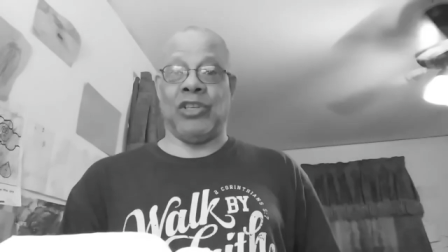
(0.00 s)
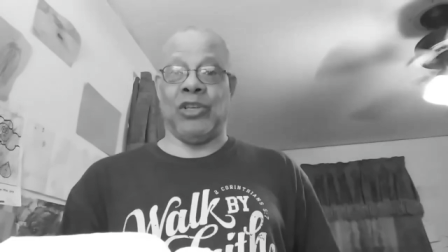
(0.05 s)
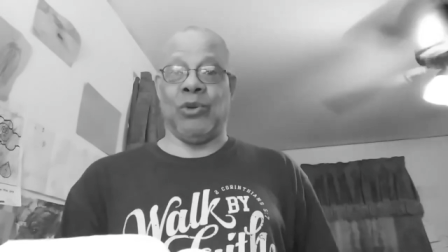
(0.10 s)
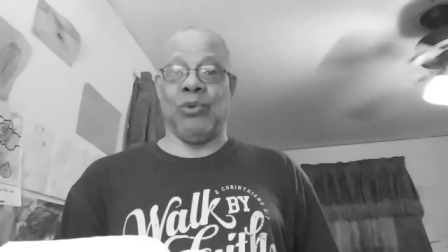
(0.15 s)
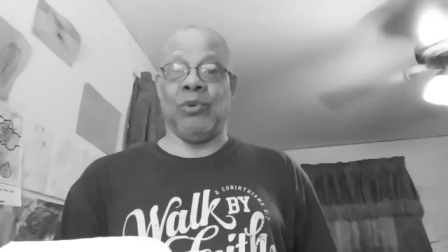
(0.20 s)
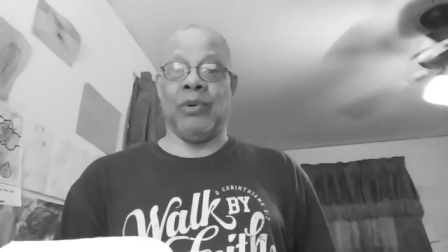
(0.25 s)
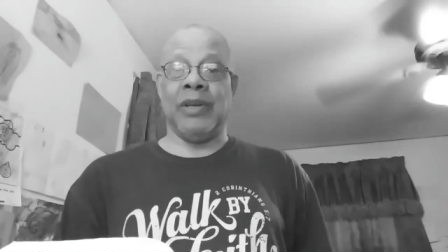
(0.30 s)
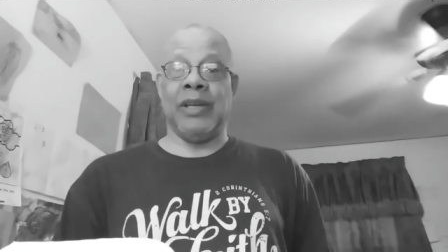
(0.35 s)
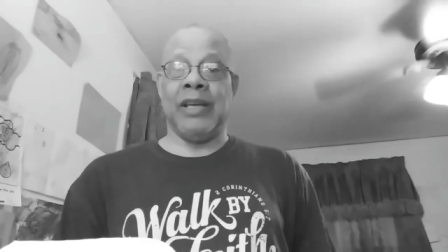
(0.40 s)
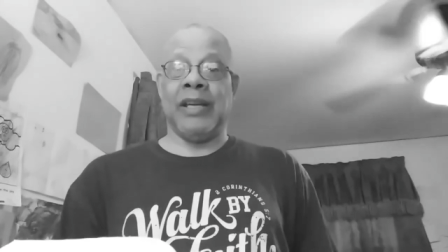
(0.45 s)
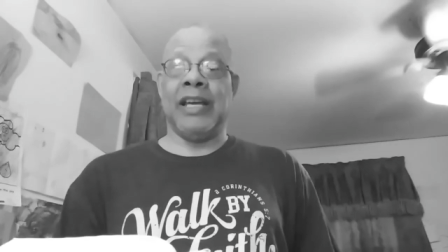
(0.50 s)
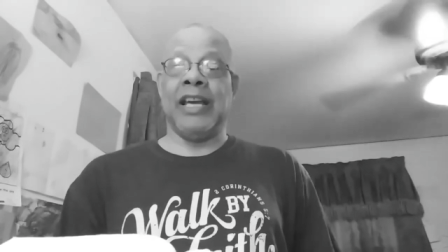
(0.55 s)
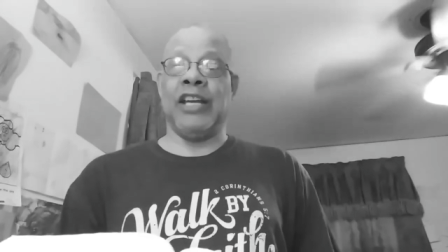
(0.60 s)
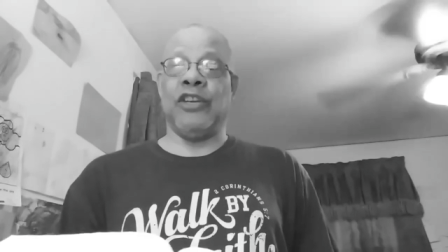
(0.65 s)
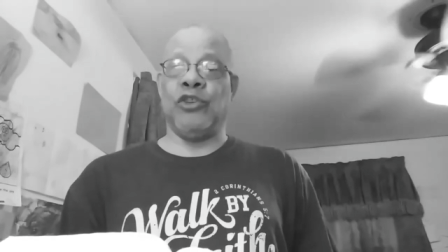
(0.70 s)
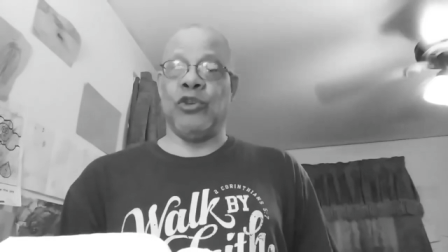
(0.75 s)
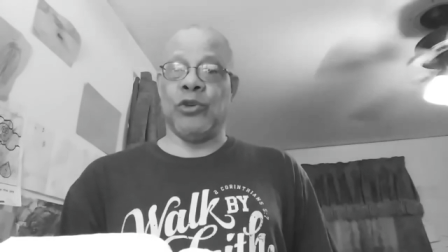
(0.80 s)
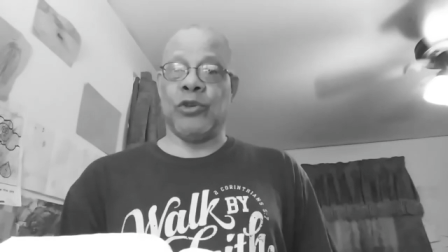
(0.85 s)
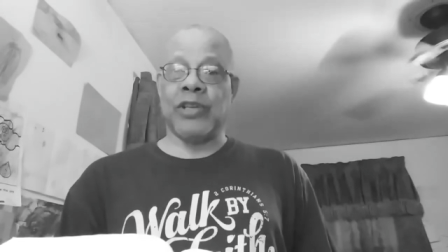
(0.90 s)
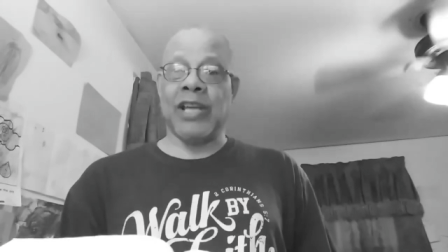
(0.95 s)
you,
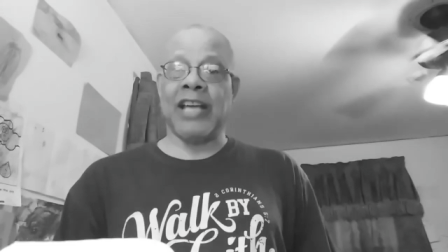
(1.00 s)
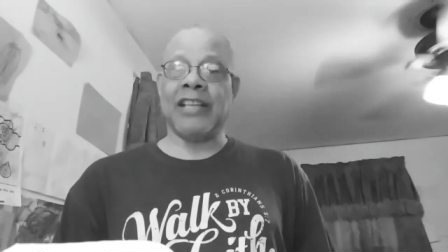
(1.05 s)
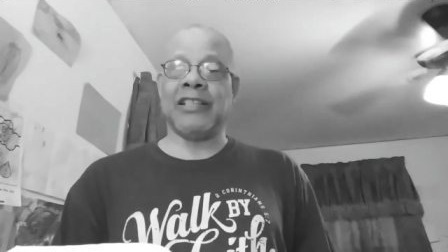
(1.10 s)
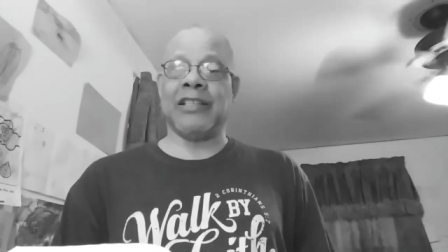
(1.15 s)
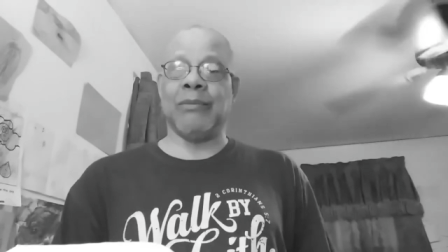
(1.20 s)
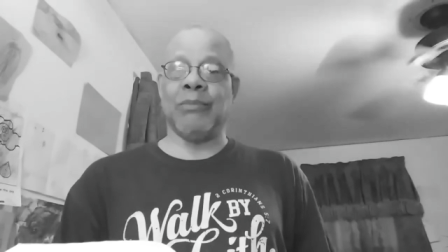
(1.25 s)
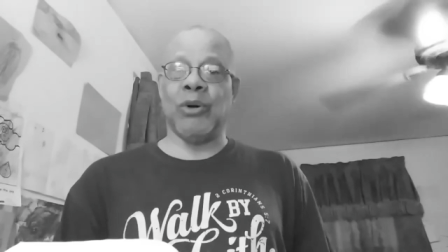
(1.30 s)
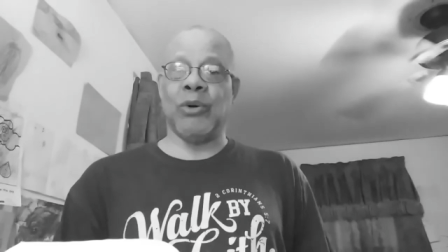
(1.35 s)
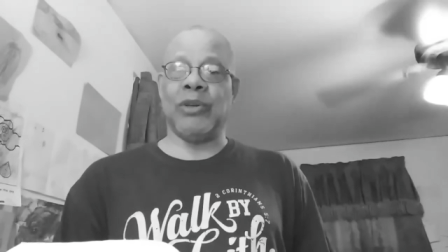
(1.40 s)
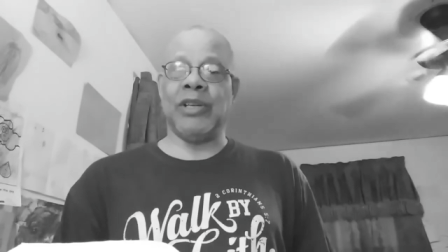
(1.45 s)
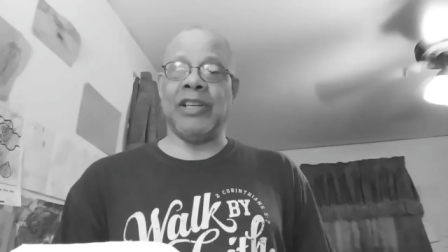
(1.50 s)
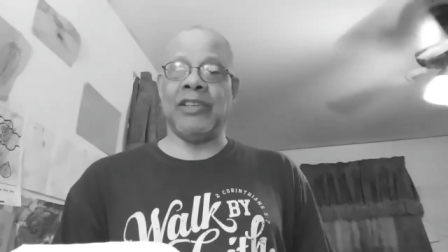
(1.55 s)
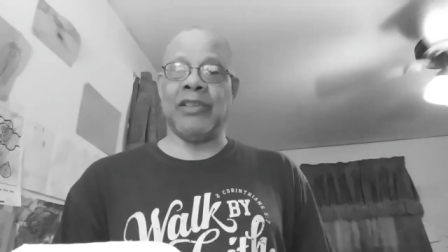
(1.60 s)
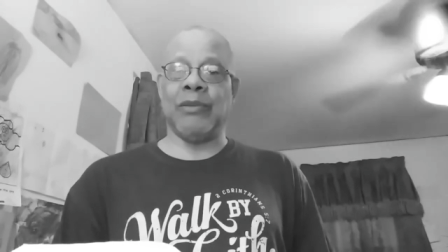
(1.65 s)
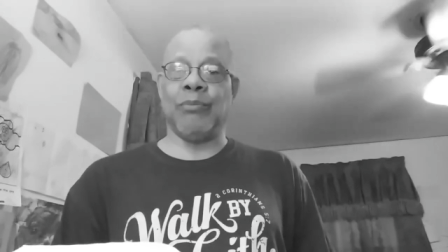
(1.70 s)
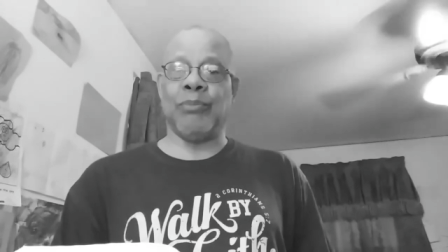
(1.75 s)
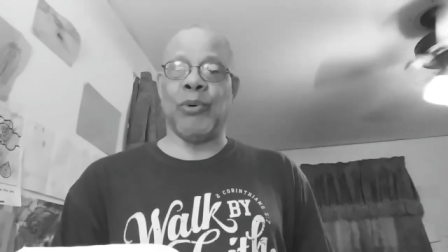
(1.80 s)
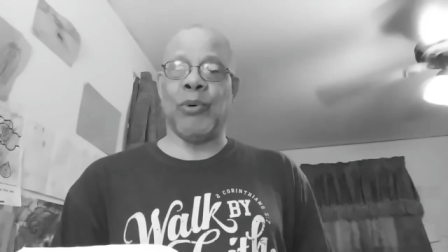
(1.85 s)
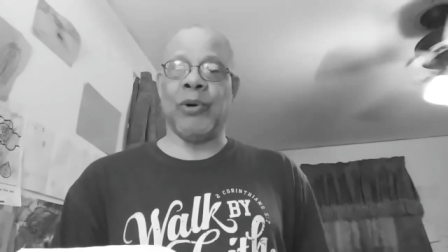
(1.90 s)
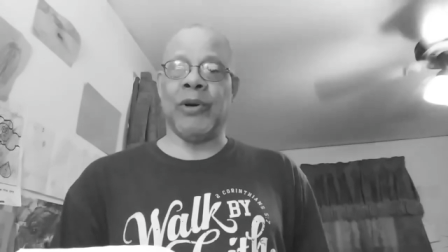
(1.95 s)
and your testimony is
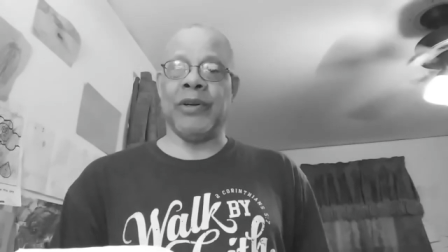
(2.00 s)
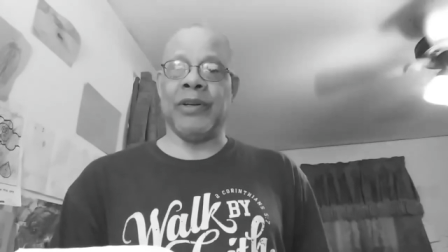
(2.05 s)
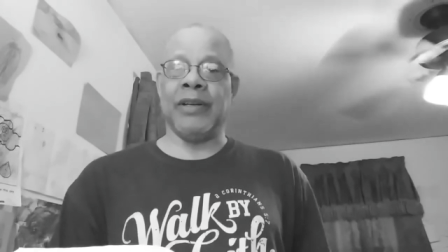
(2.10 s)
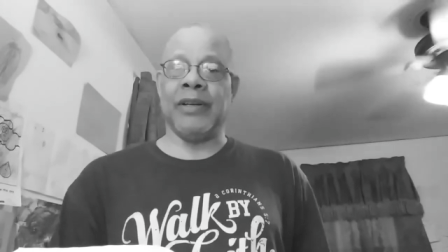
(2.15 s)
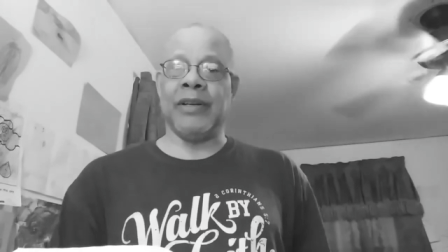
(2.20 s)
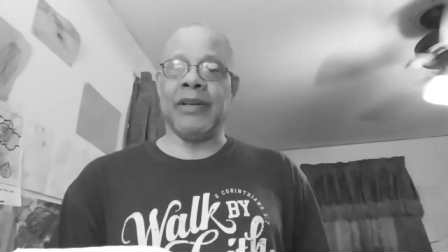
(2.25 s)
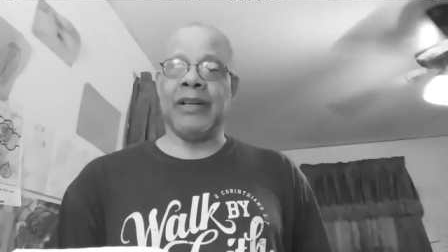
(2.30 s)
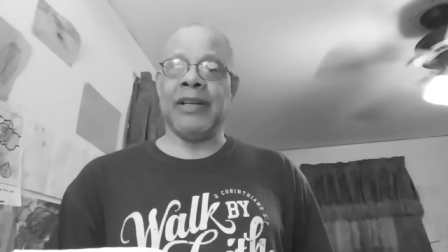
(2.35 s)
important.